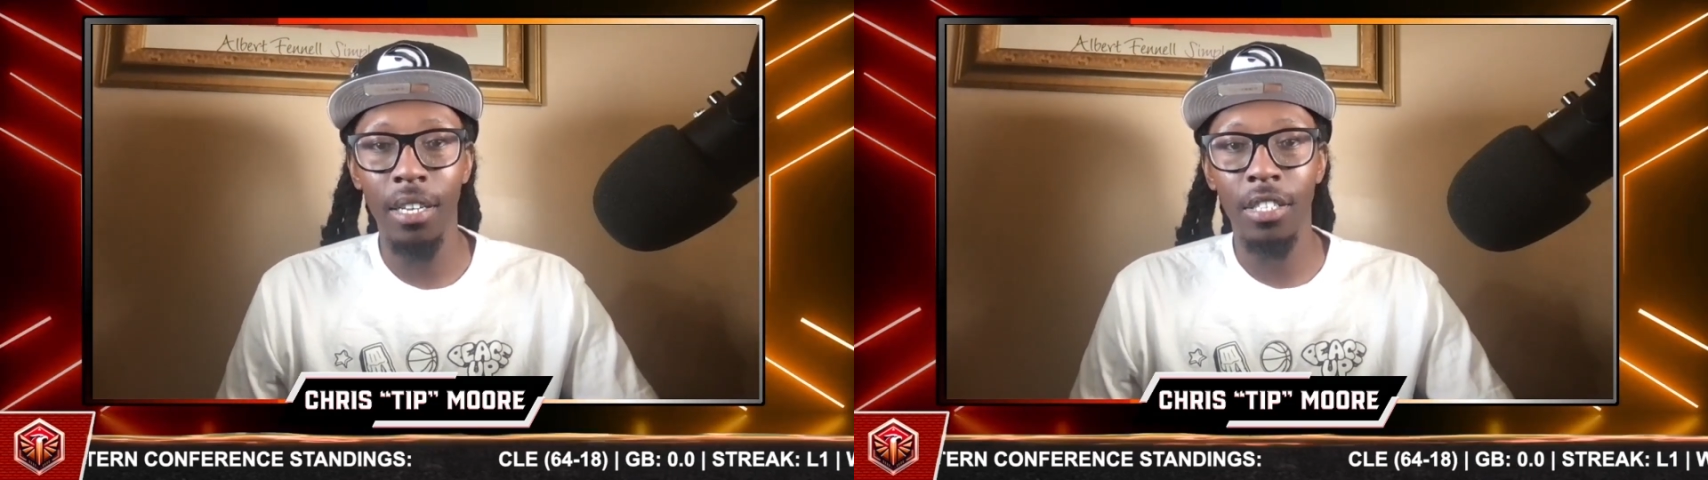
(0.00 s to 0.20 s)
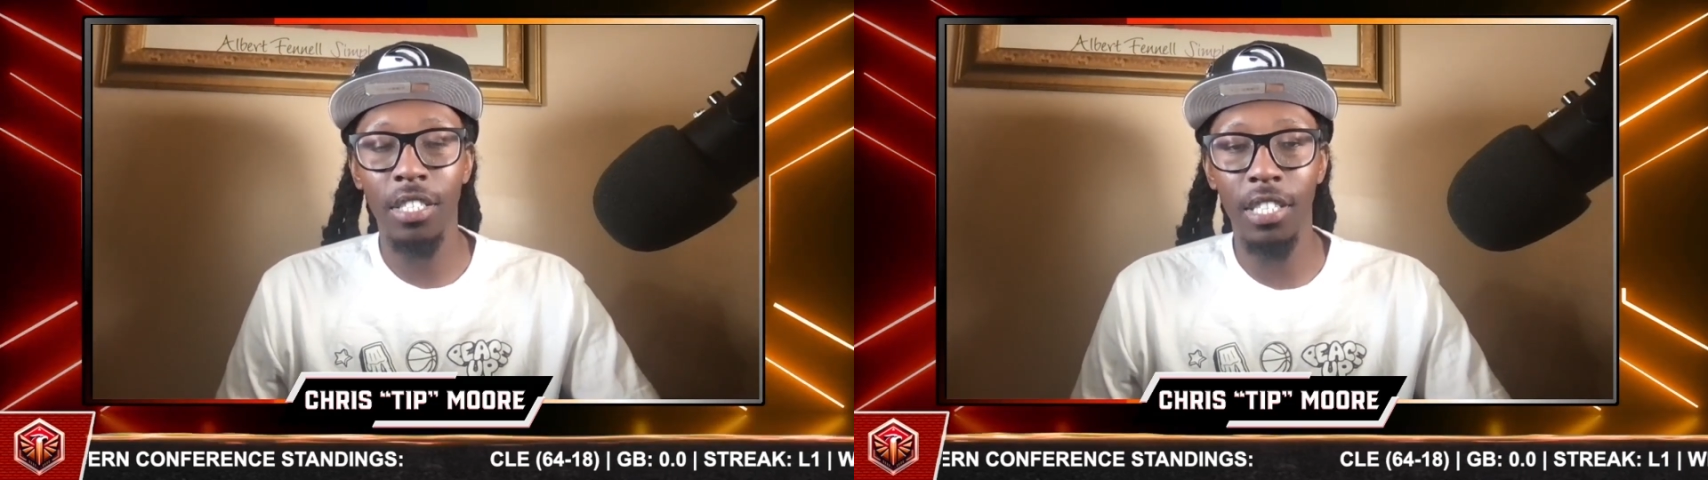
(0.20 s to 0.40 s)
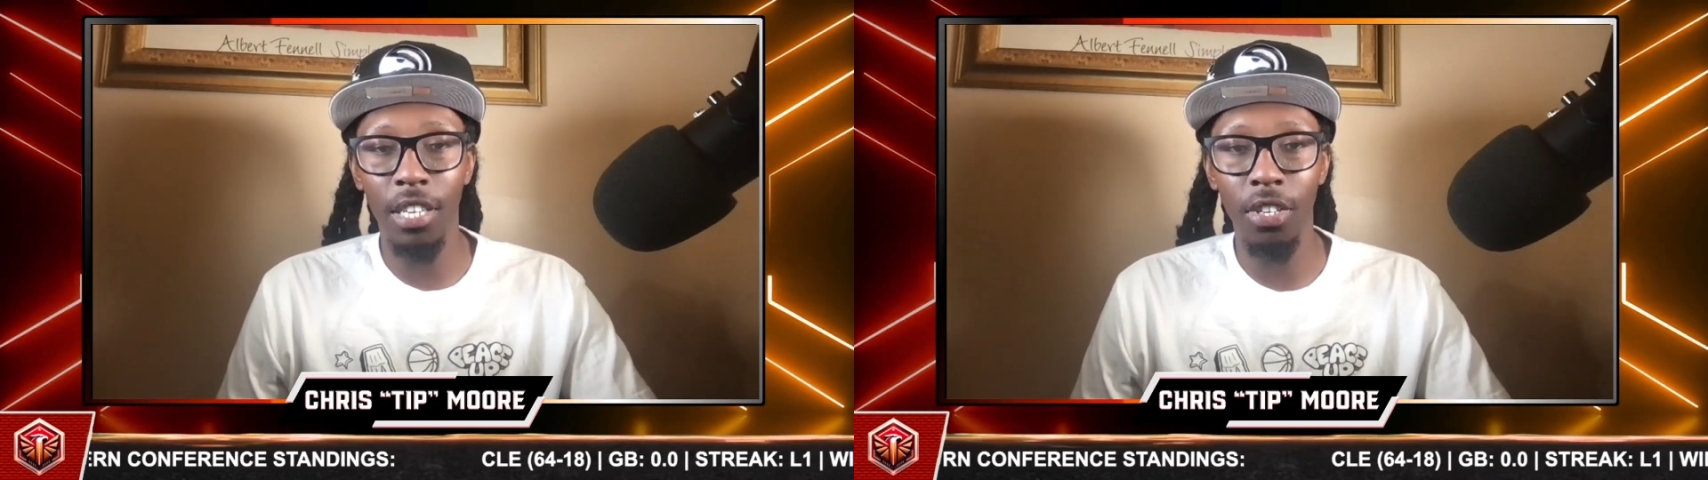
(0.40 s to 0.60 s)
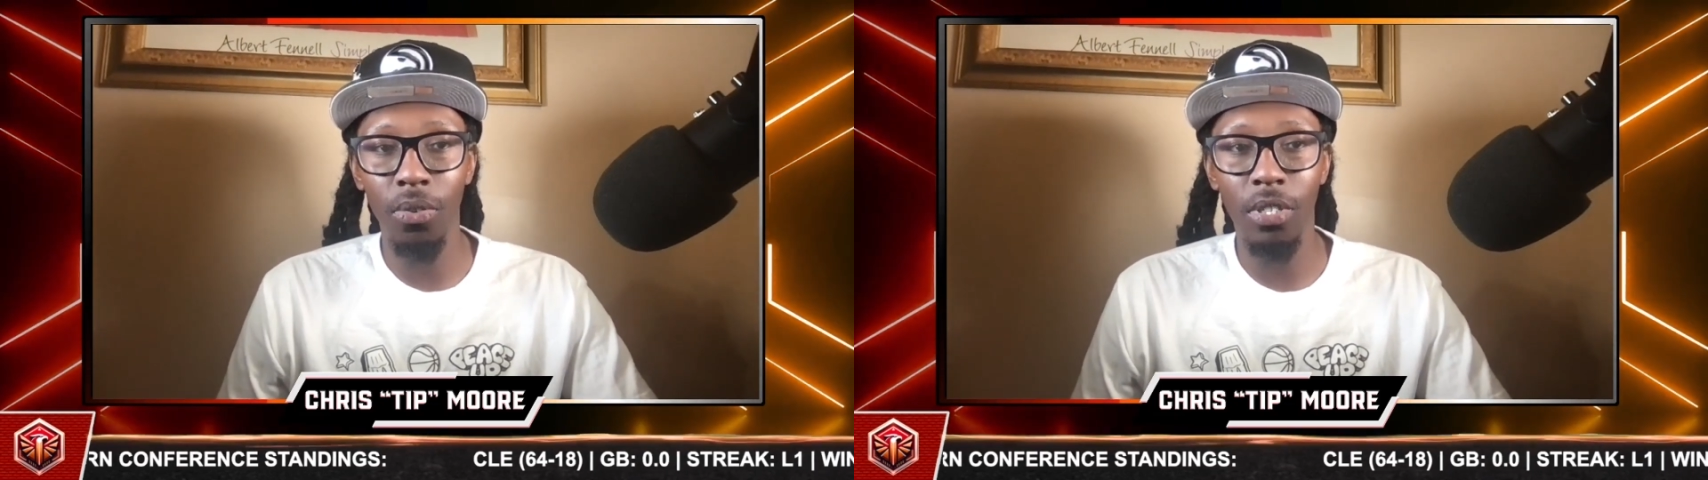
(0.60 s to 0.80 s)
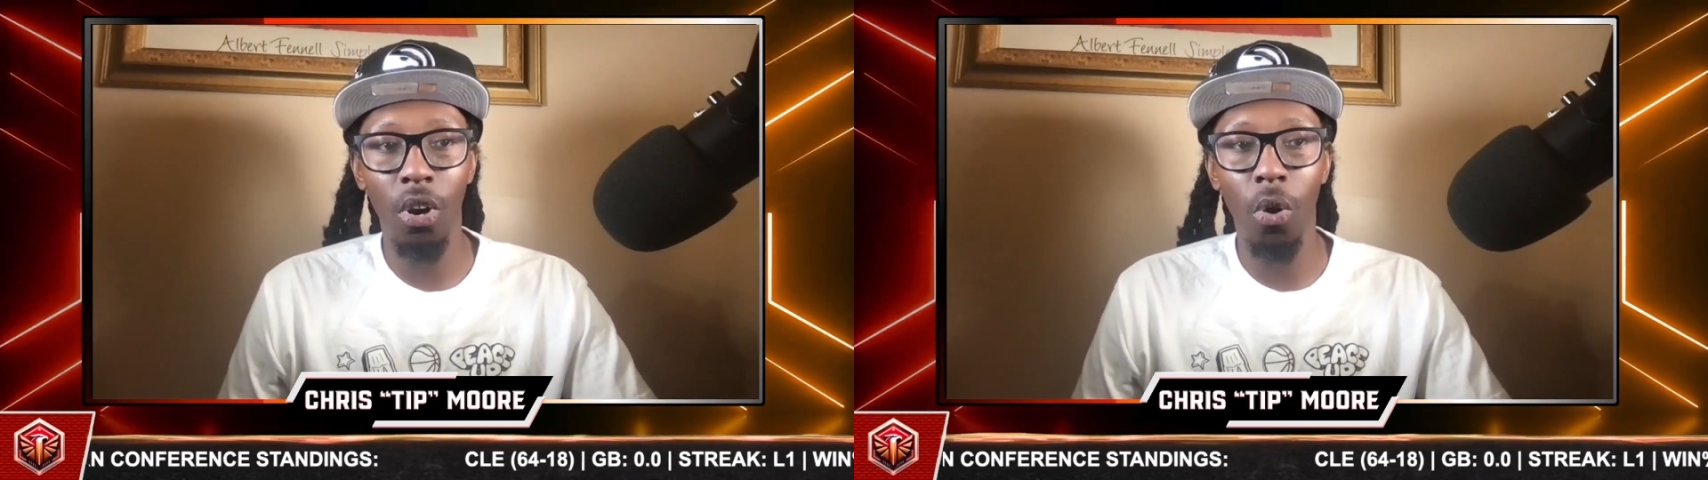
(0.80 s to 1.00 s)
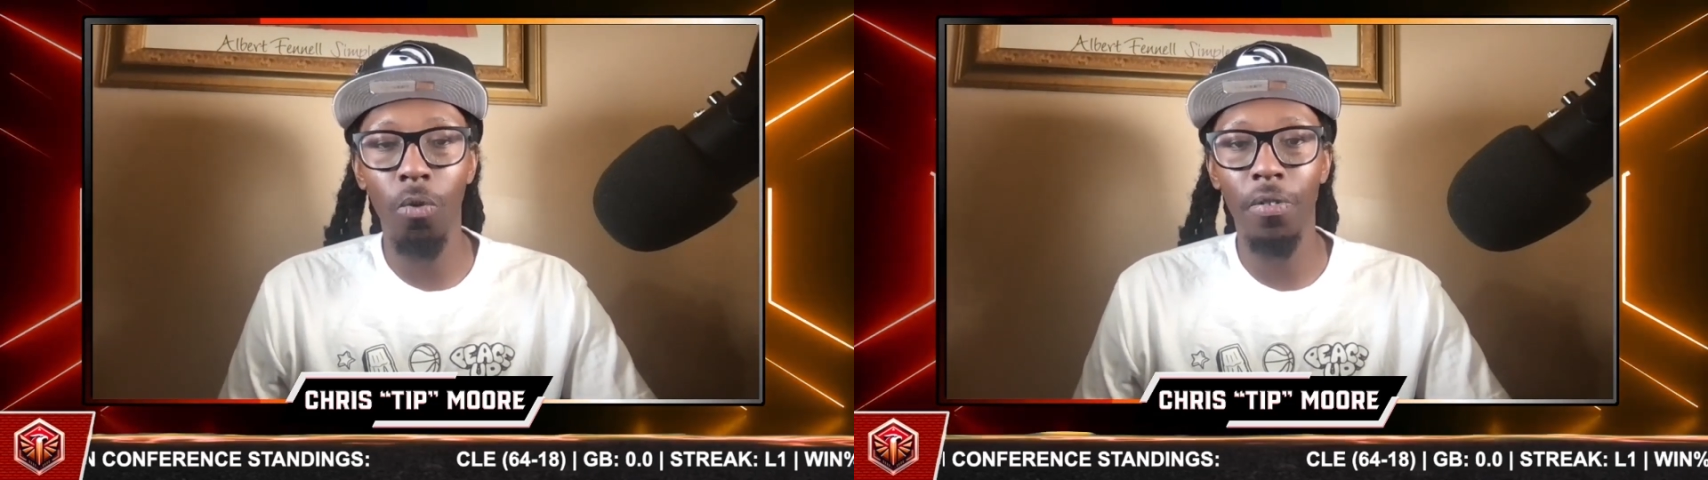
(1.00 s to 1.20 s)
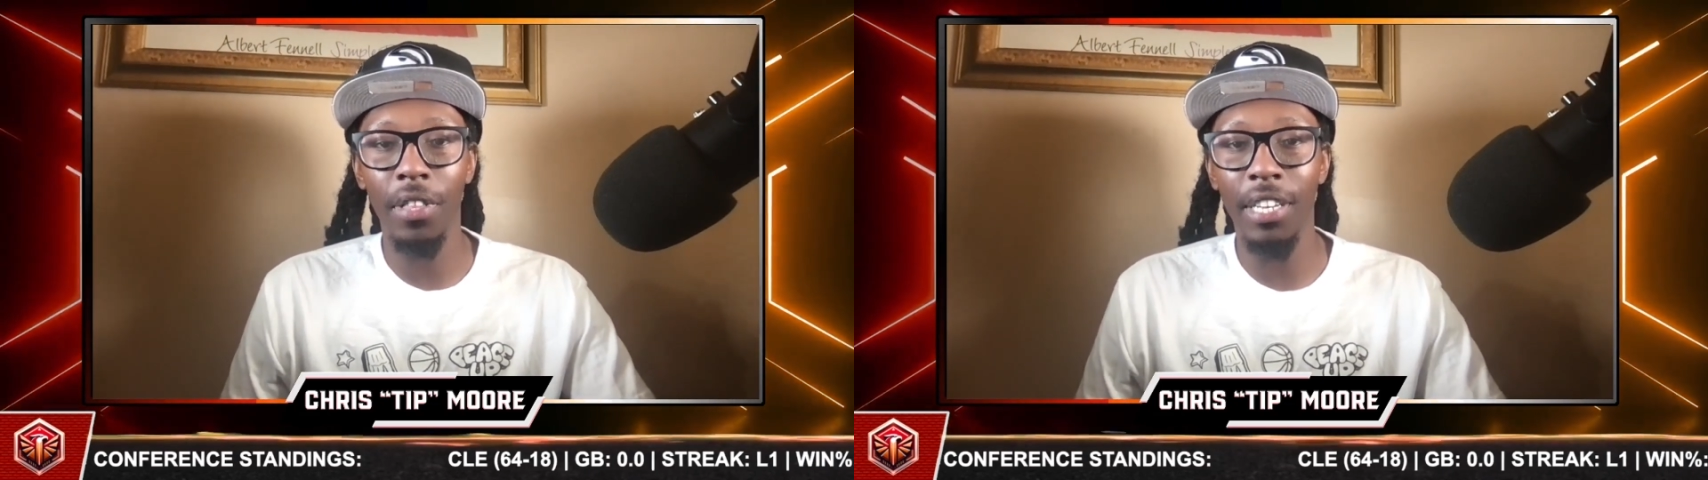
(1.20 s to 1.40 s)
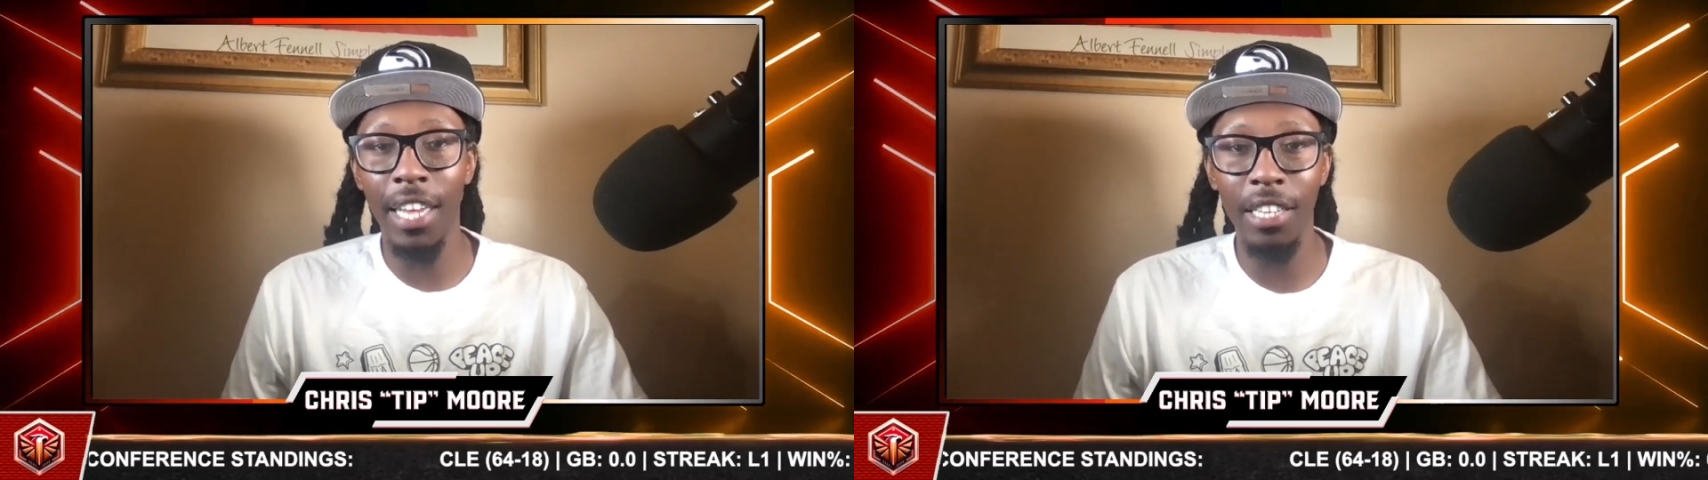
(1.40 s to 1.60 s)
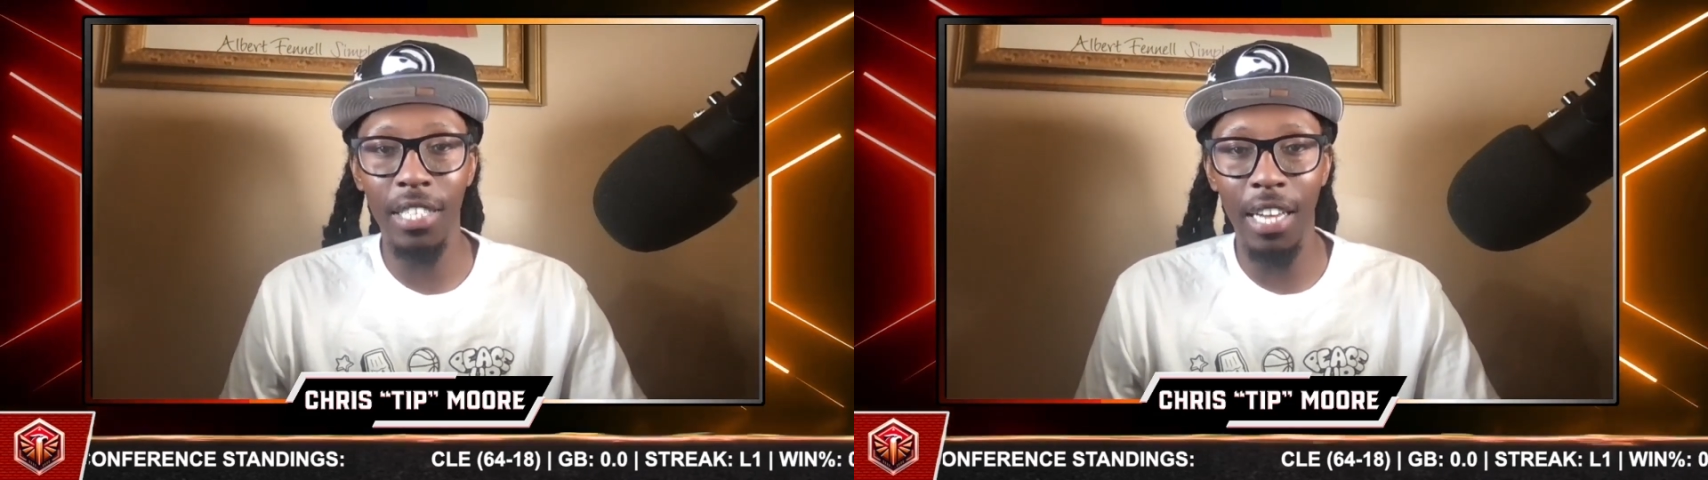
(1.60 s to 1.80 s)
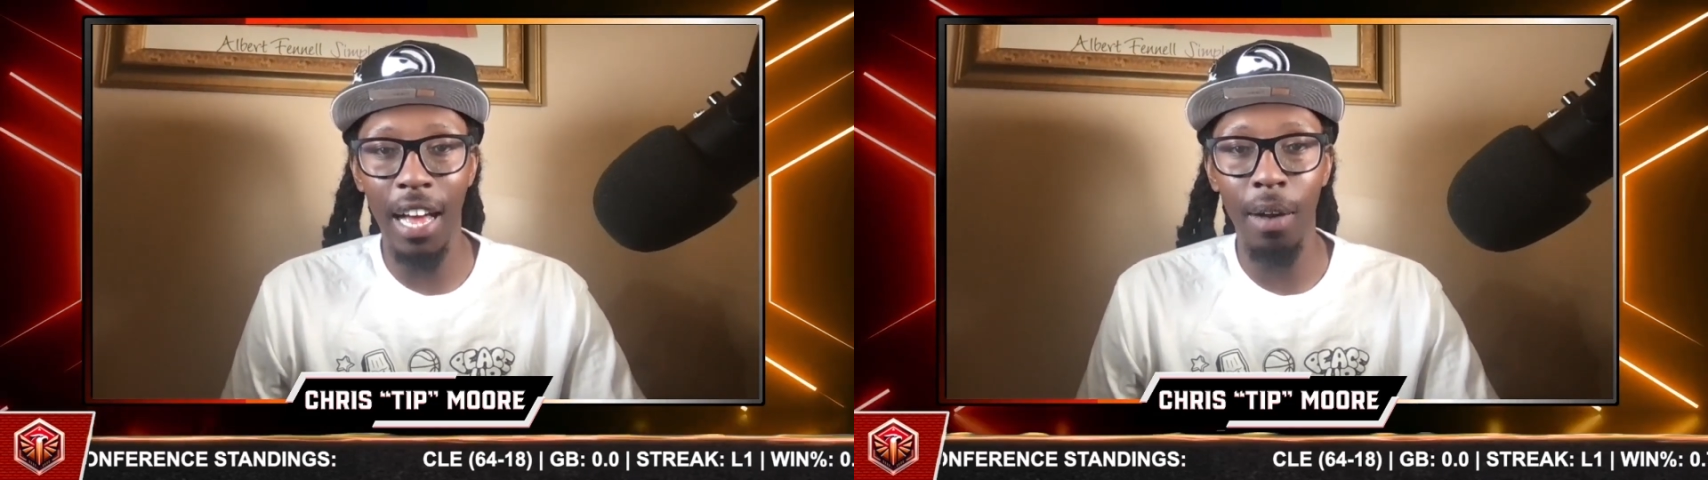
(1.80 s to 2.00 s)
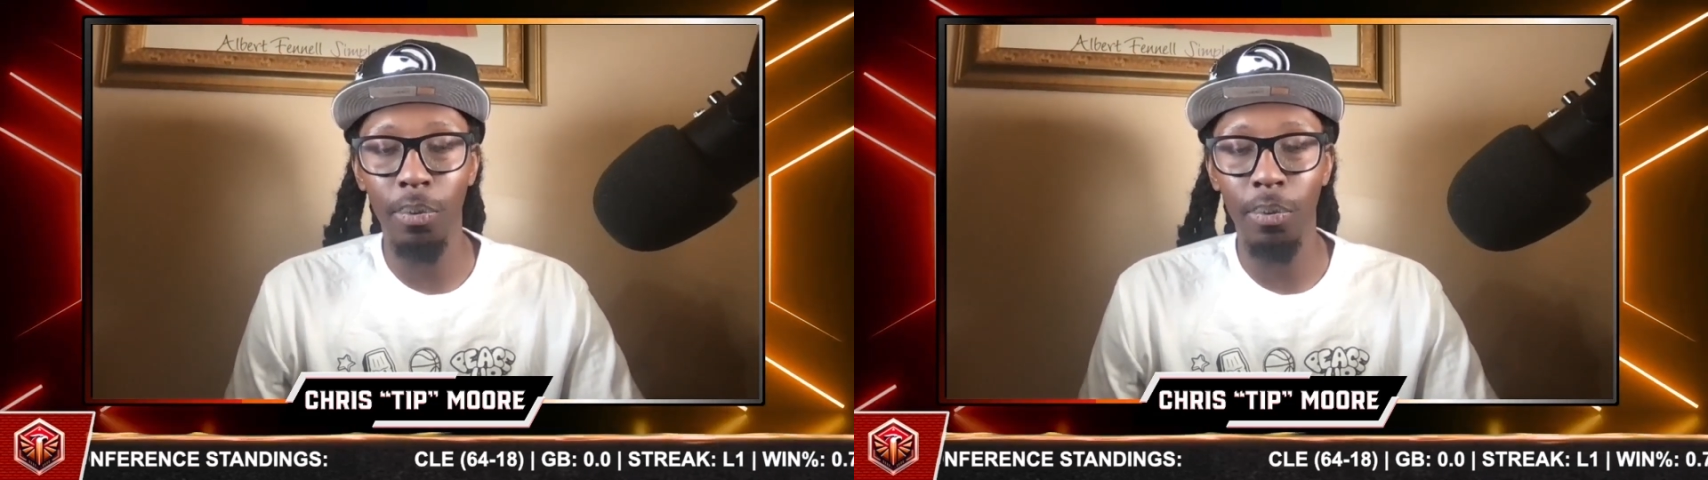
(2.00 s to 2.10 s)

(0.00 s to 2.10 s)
steals over the next guy,